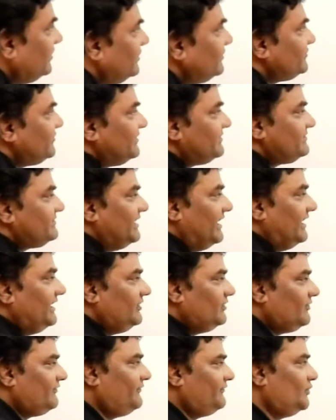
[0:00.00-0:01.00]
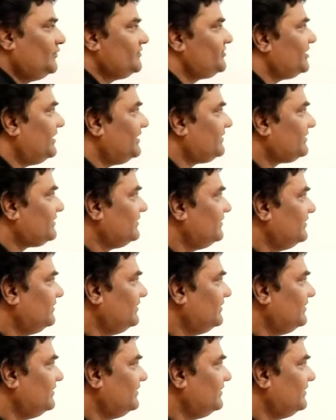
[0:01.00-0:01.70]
So this is the end of flowchart.